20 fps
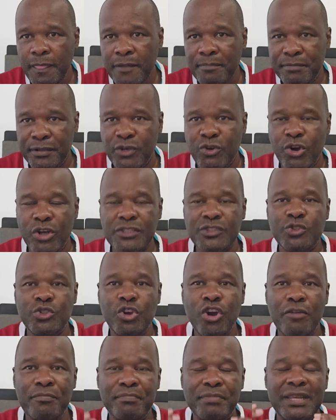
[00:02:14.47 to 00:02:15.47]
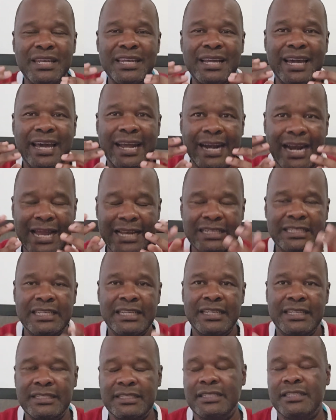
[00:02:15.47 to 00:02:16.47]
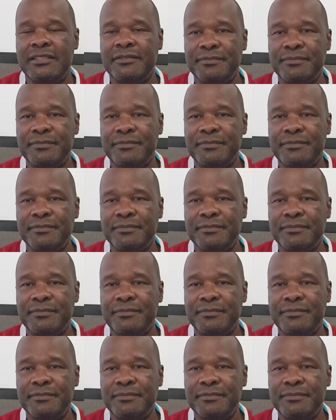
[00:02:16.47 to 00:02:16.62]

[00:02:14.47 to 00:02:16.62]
Because you're being granted